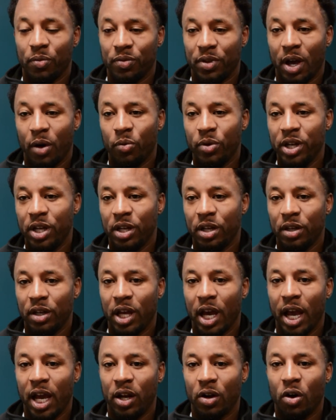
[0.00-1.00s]
that we didn't
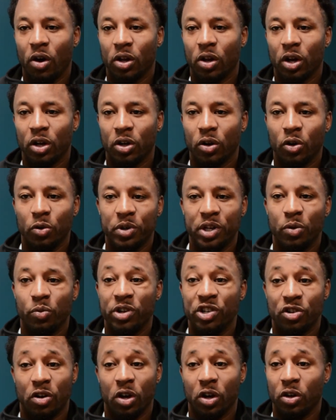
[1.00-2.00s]
gain all our goals, we didn't
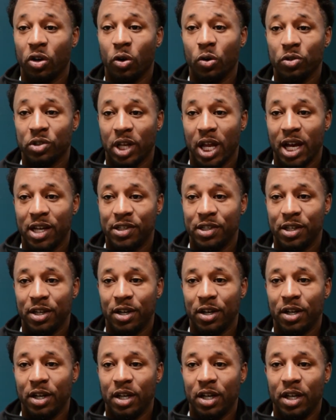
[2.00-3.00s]
reach all our goals last year.